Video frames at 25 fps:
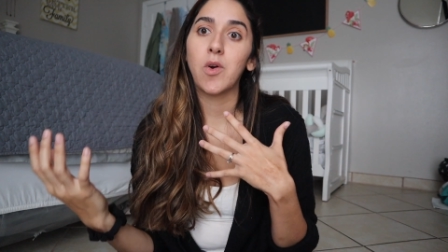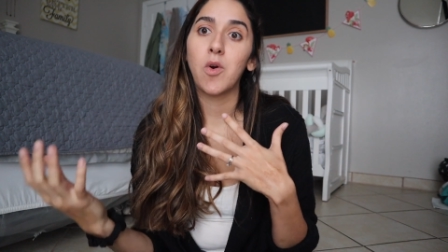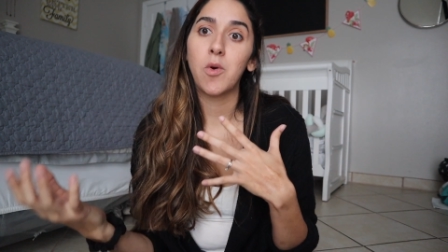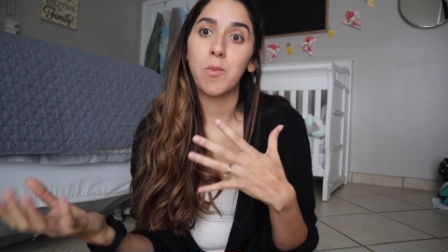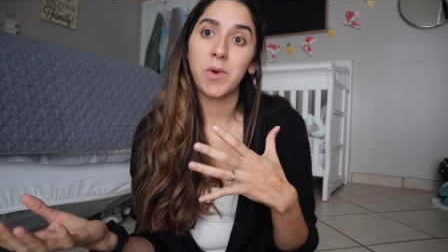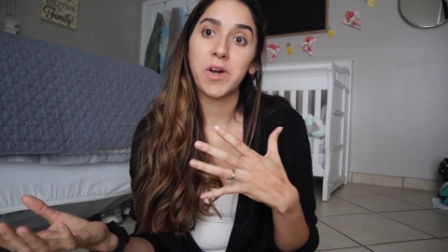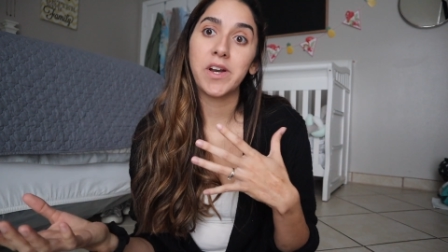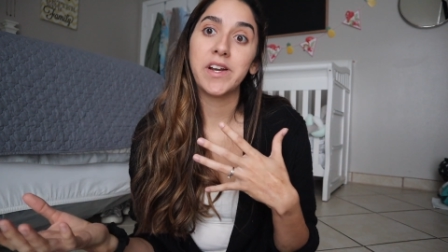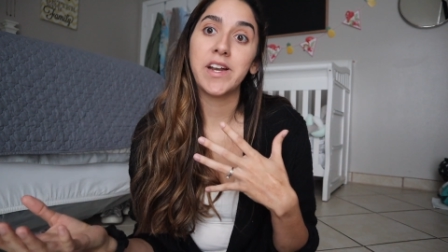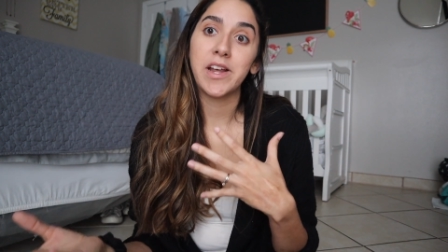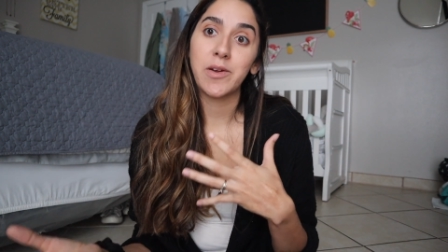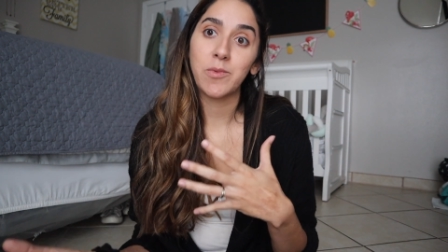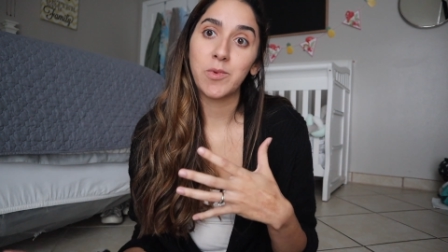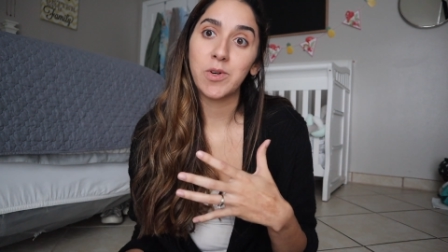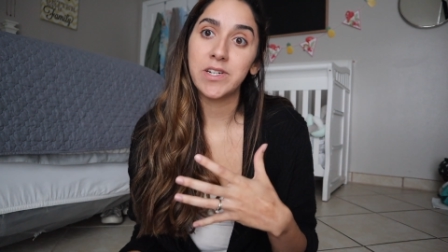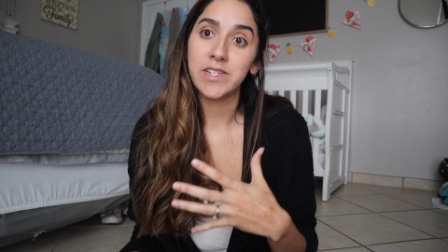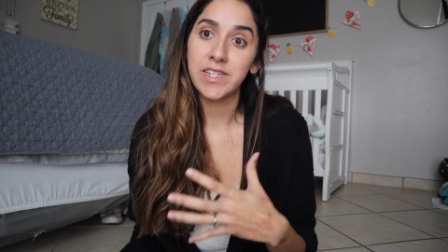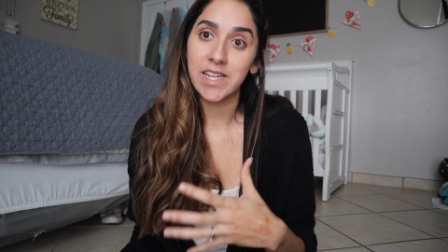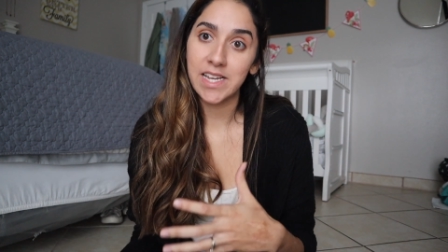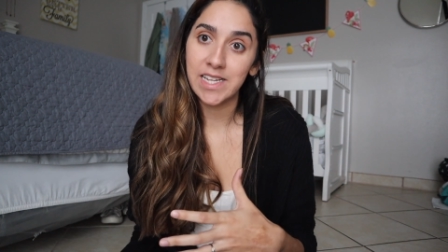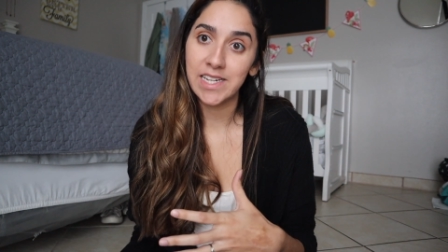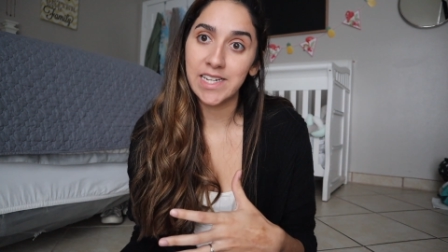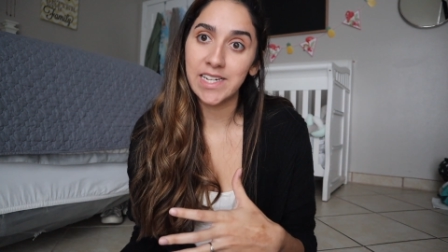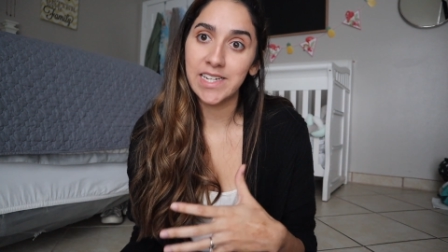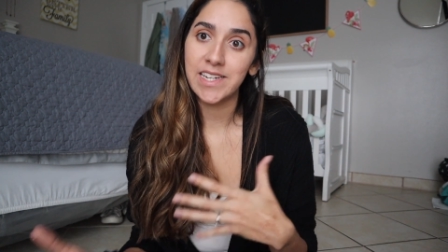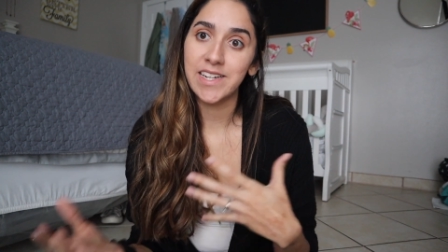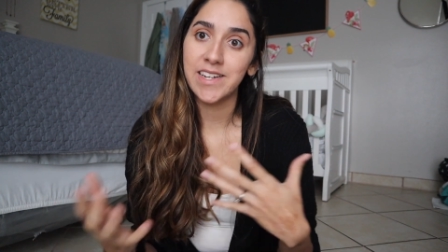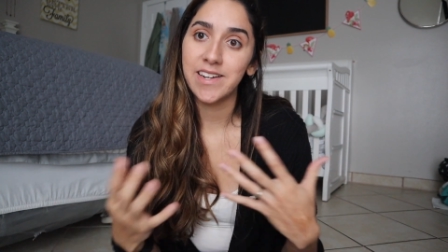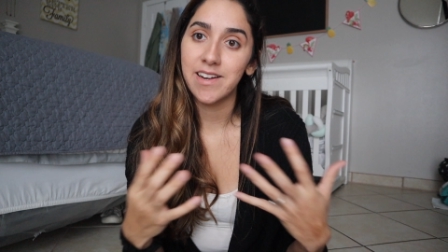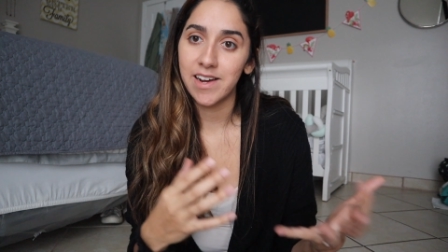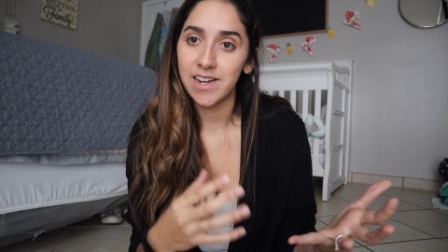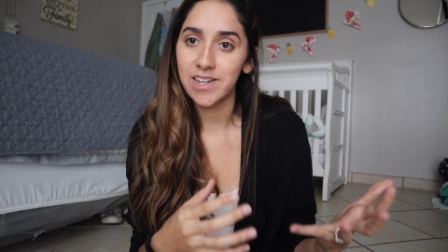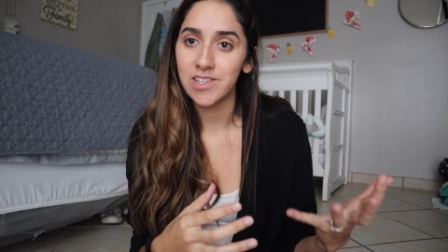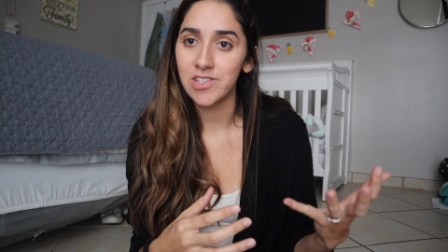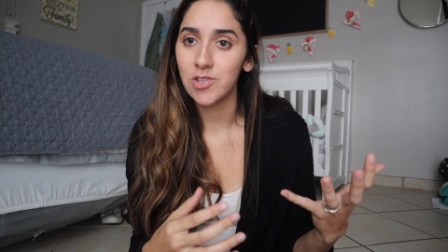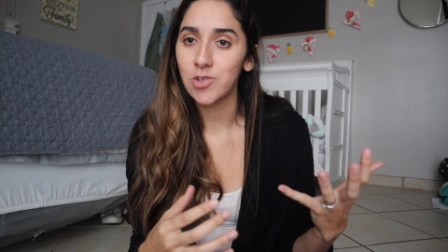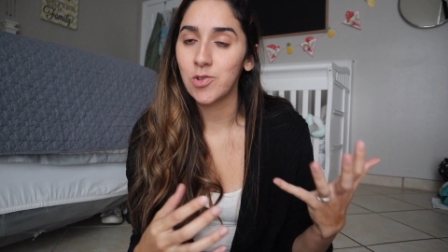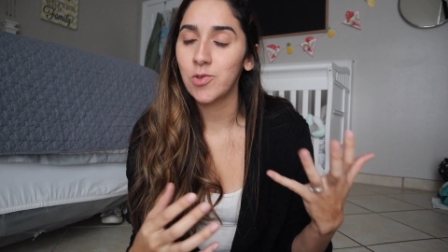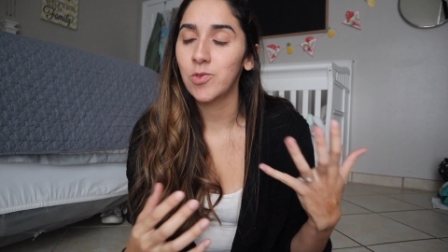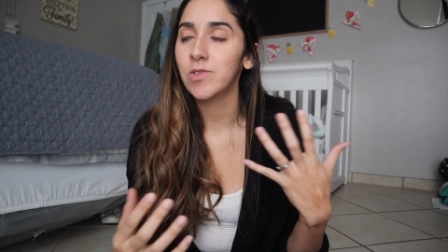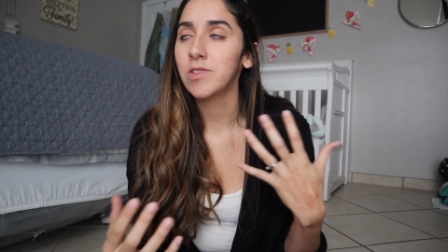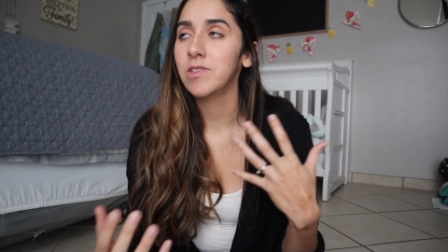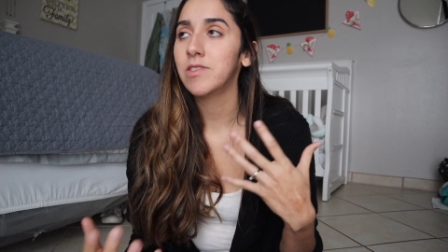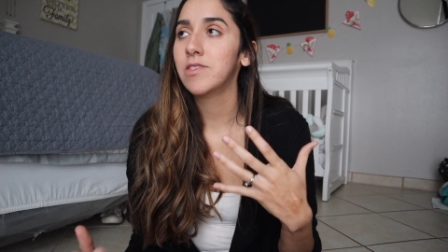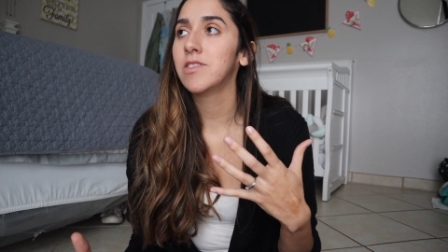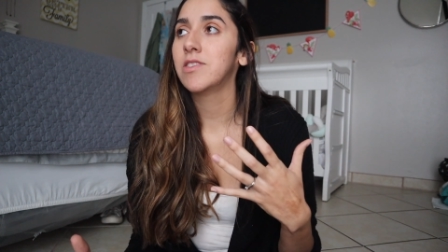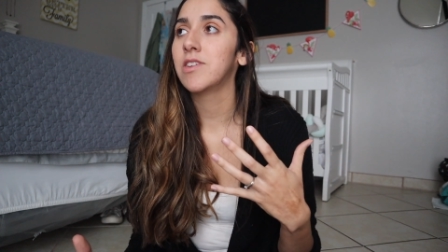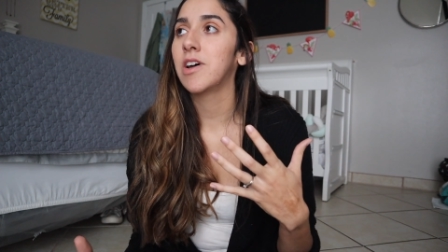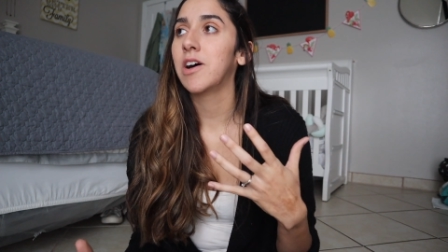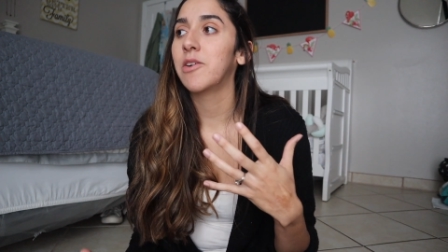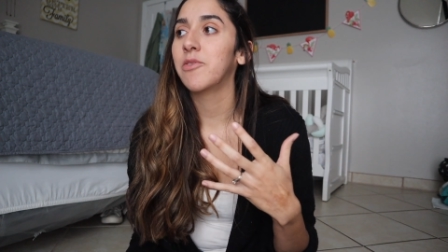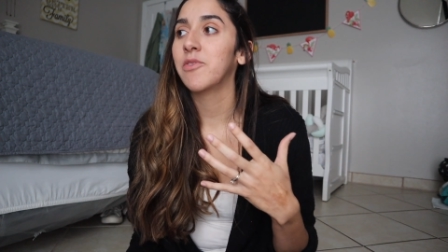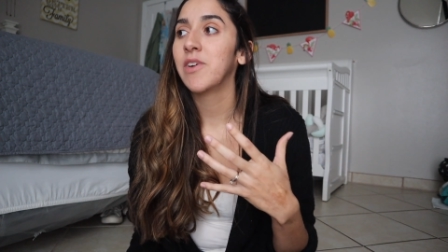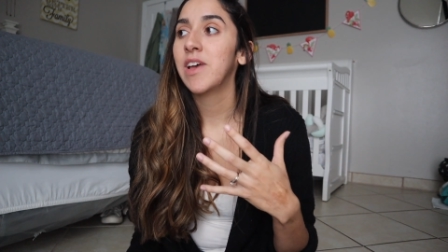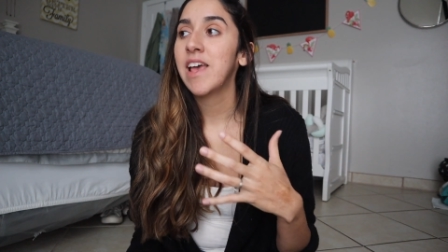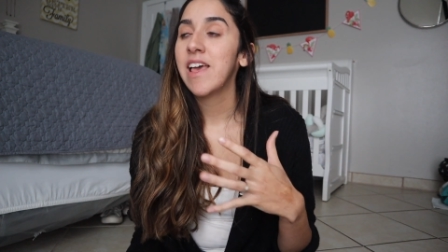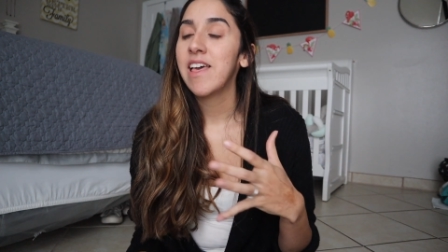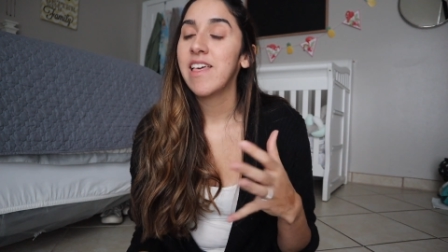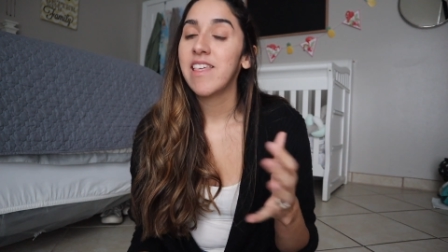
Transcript: Omar and I were dating in high school and stuff,